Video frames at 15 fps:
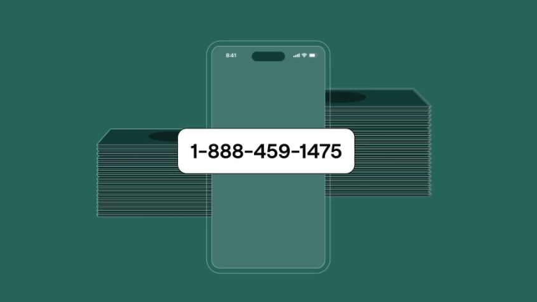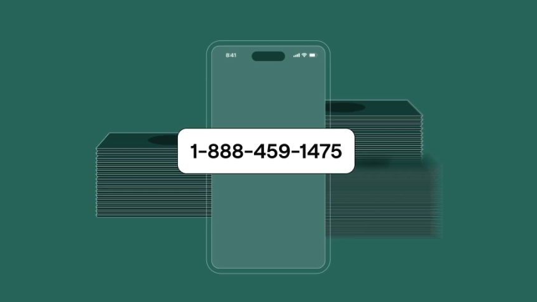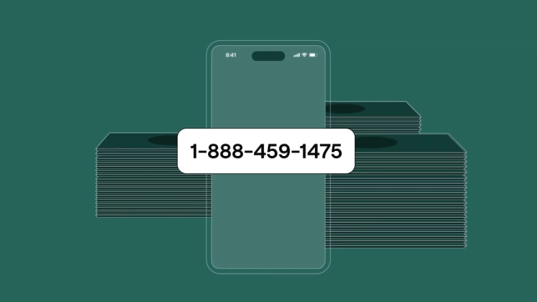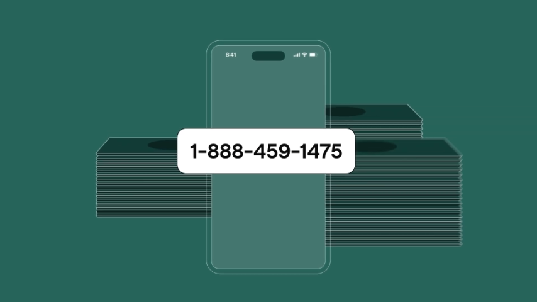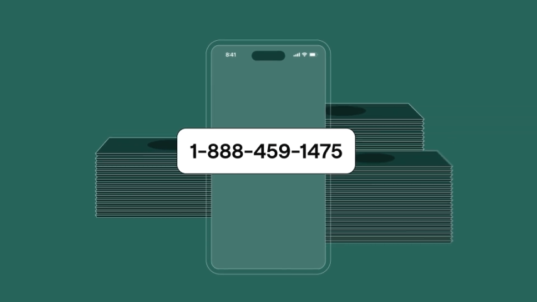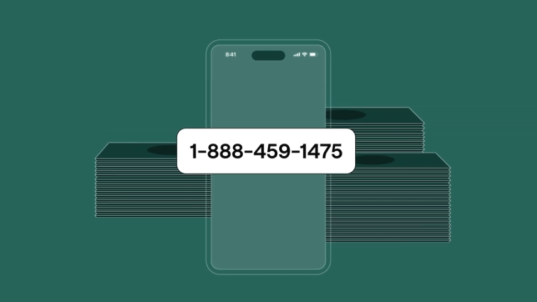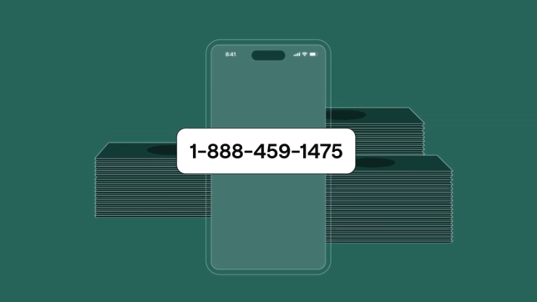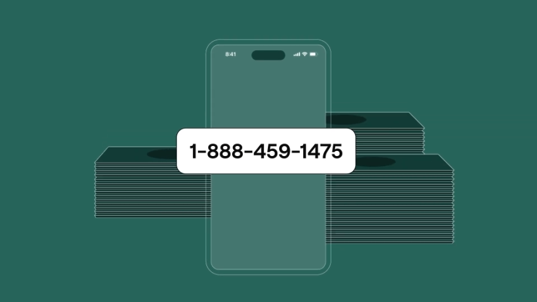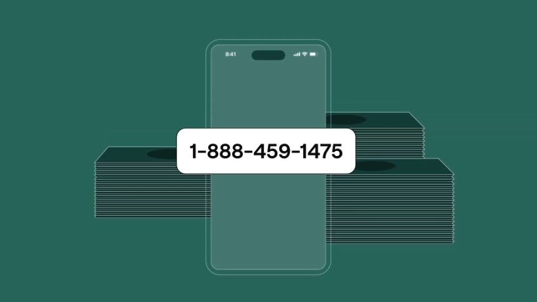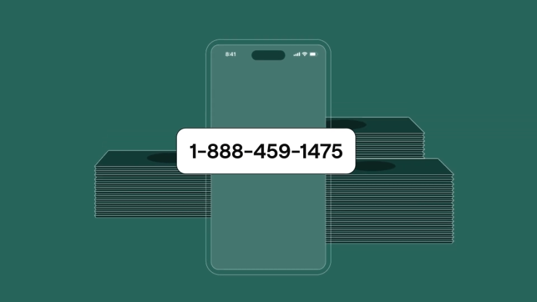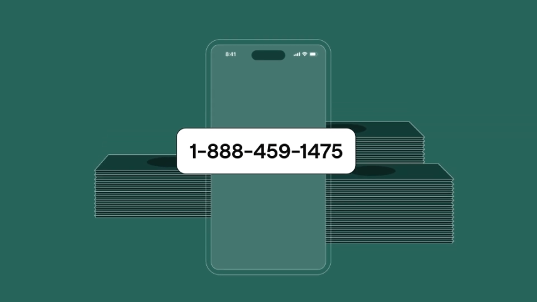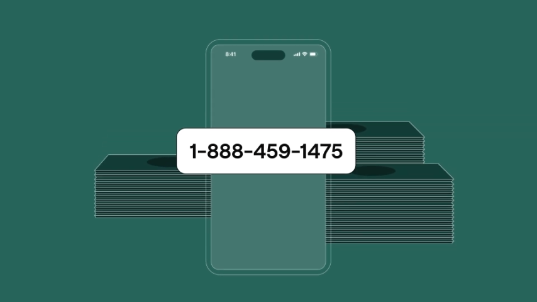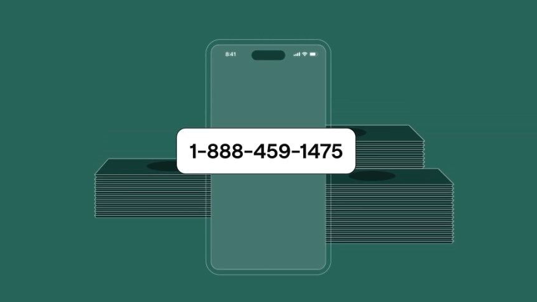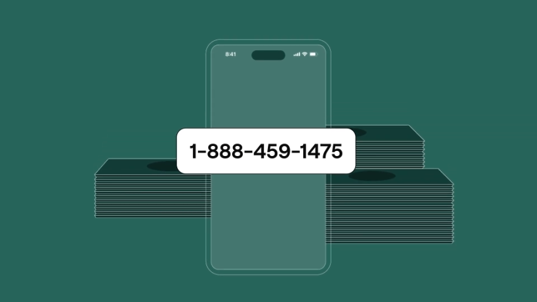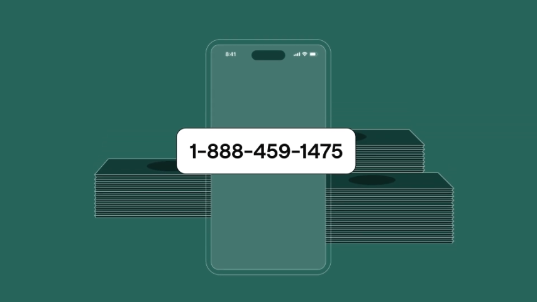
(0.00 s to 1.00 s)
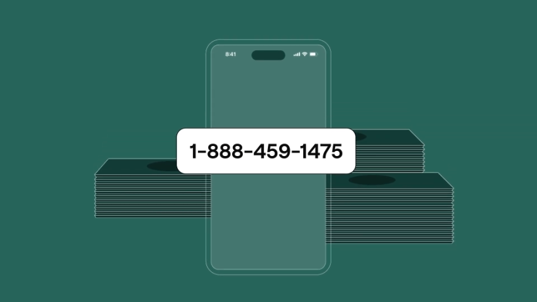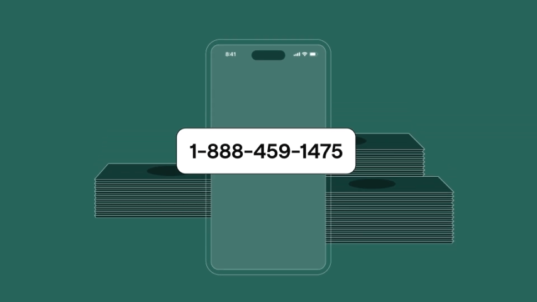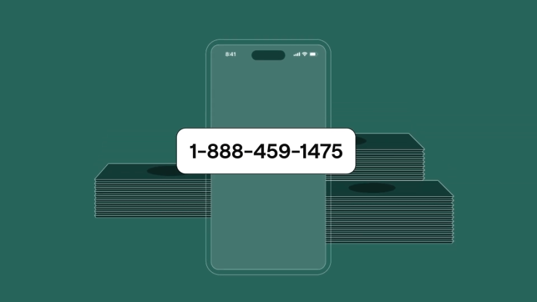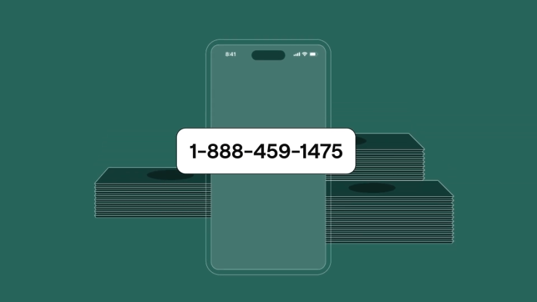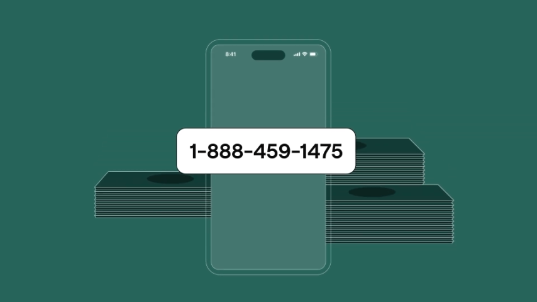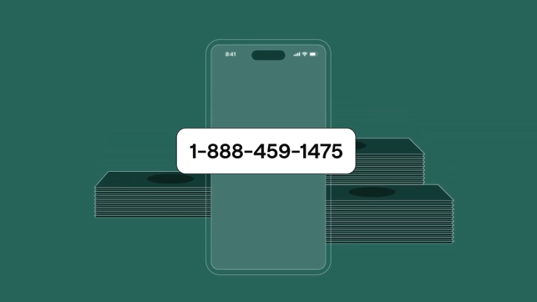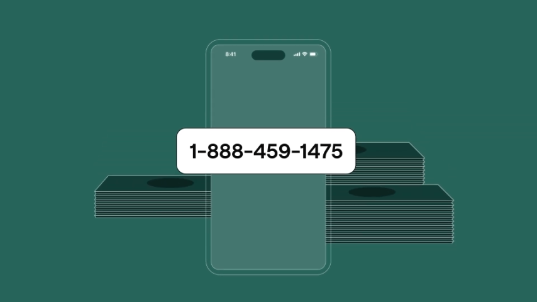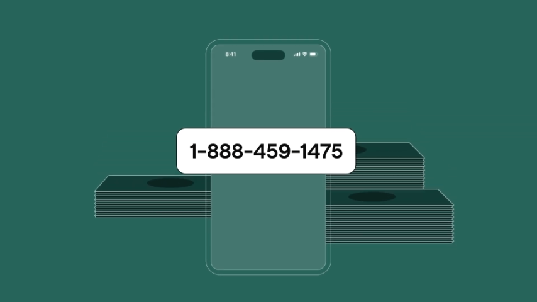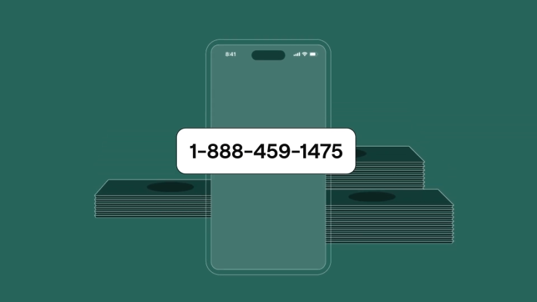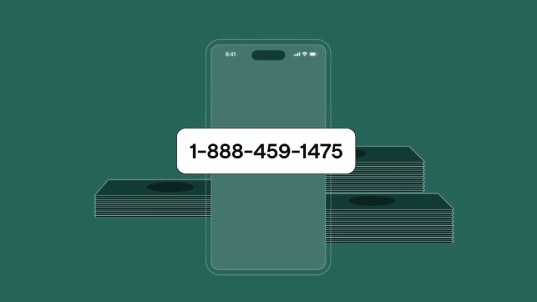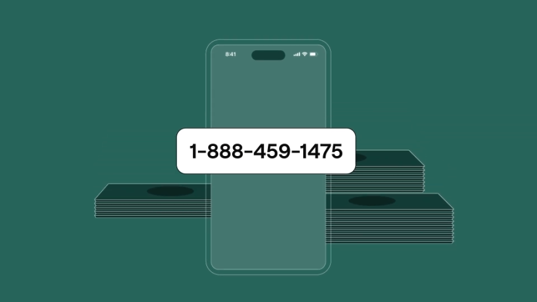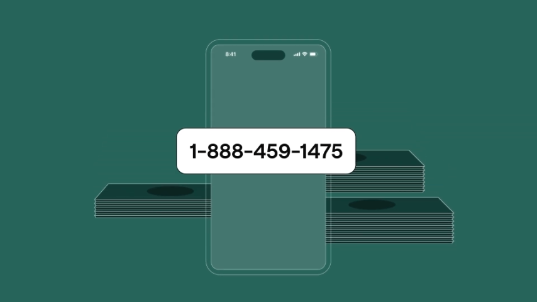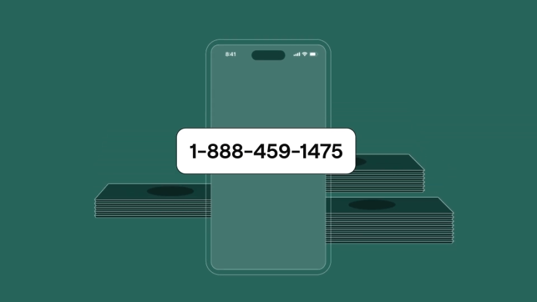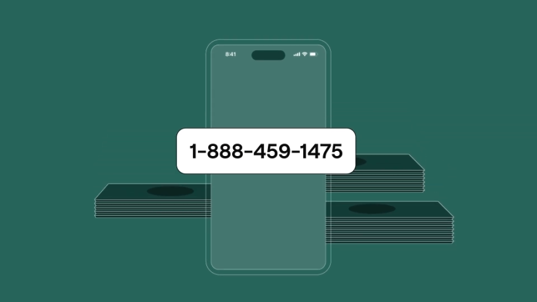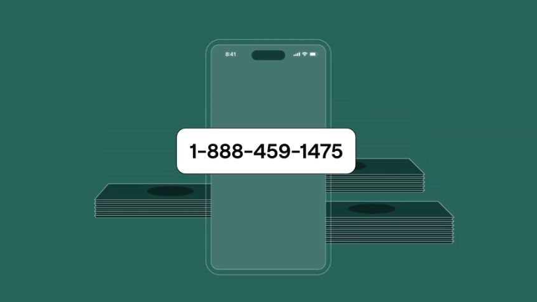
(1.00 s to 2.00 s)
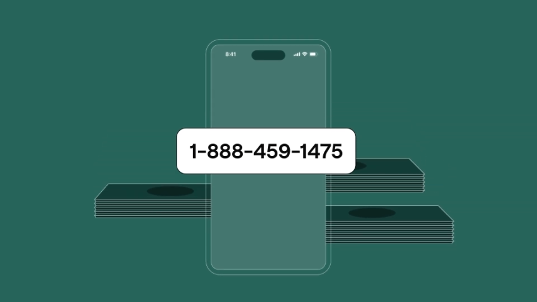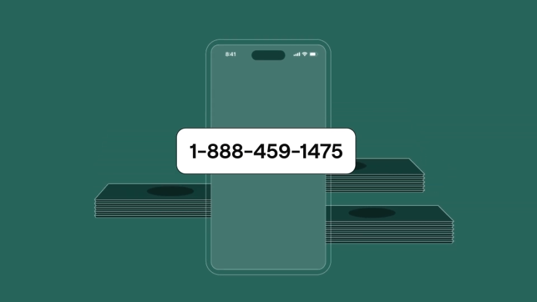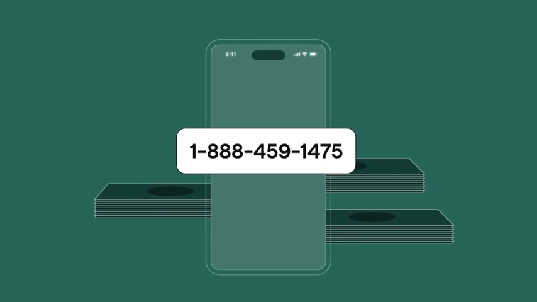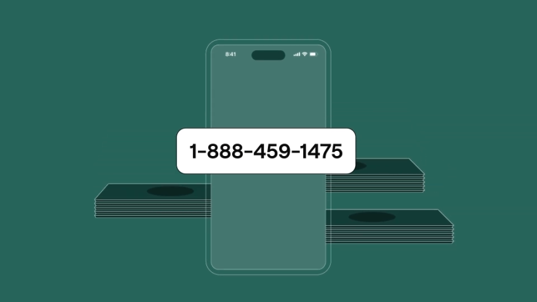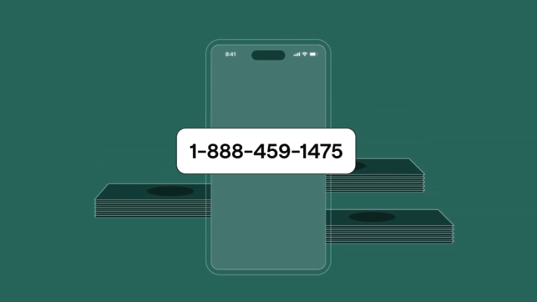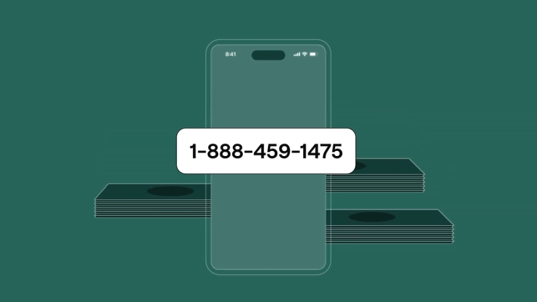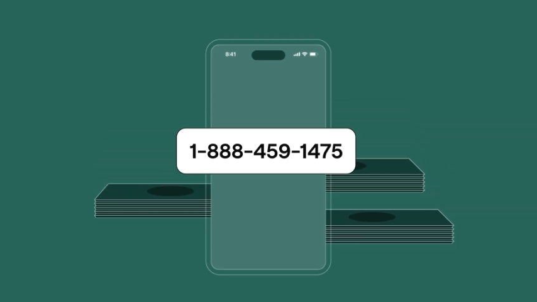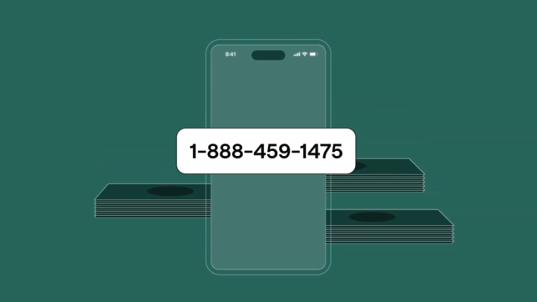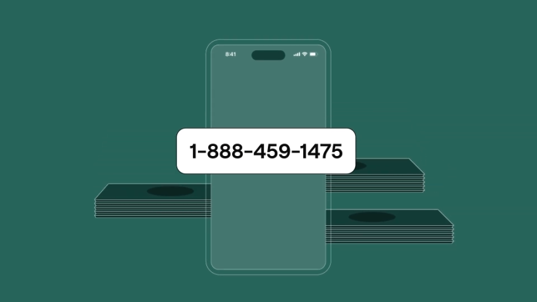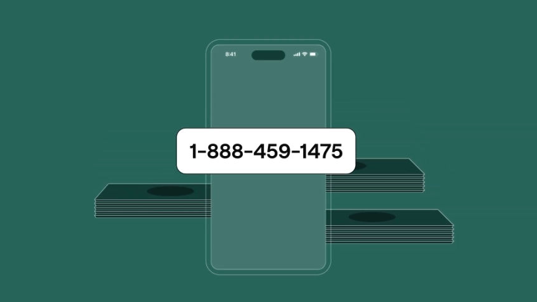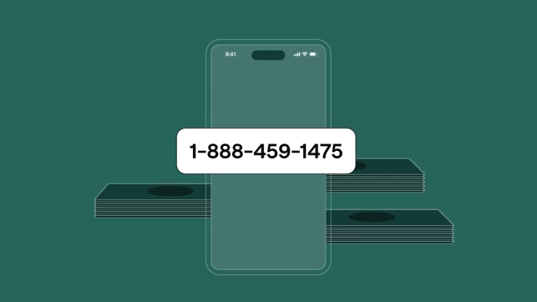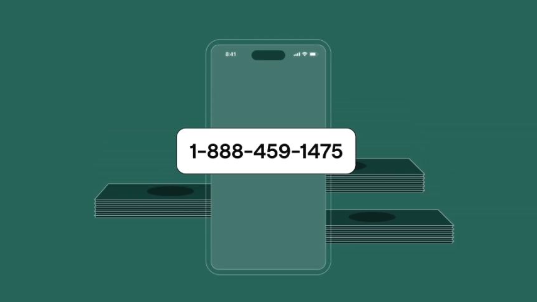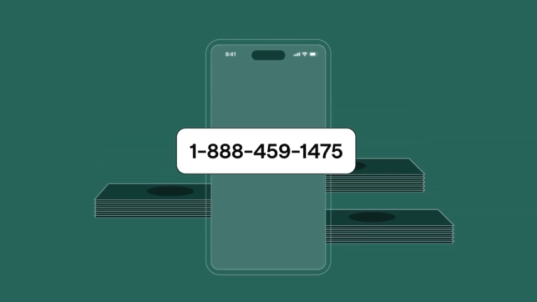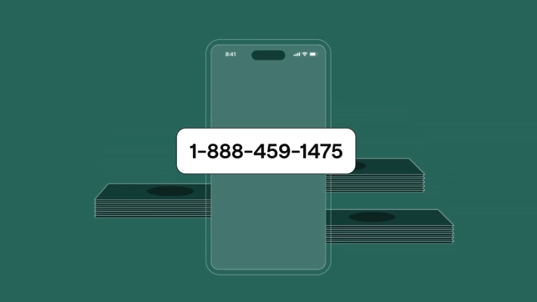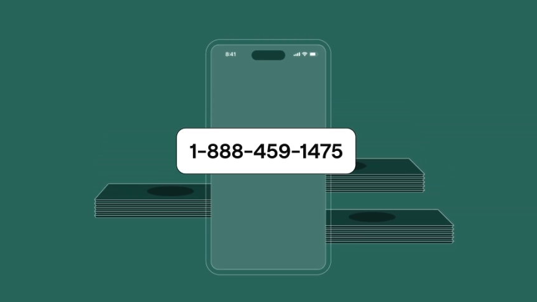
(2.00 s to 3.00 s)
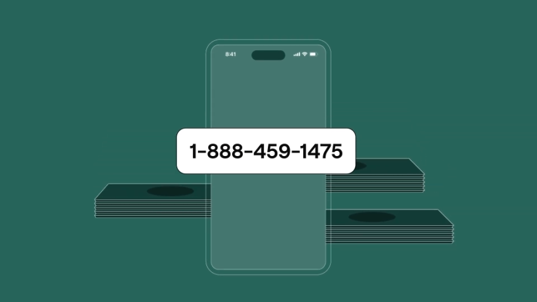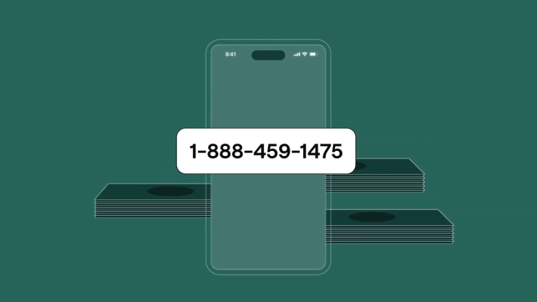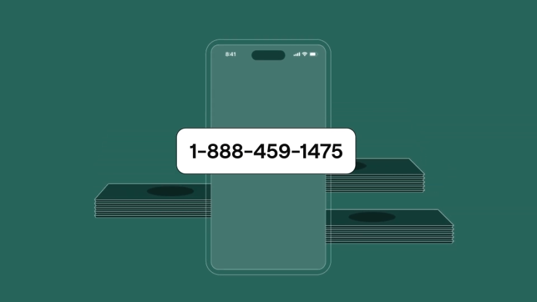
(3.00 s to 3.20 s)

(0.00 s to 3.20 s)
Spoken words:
Nobody's mouth can be seen.